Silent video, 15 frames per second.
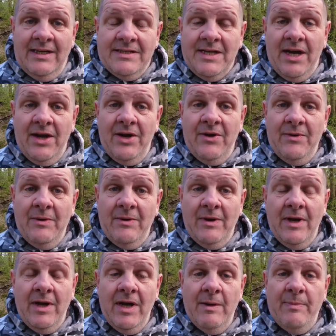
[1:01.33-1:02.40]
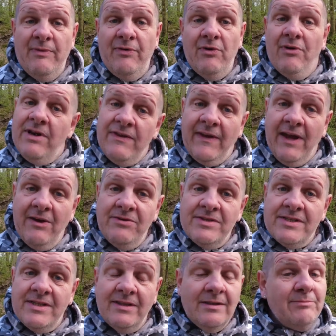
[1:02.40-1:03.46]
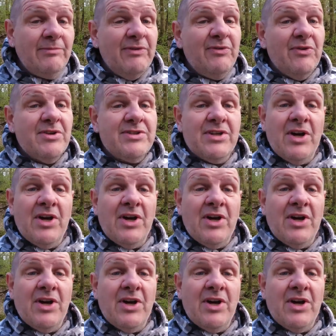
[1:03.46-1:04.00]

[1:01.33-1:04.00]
So before anything else, before I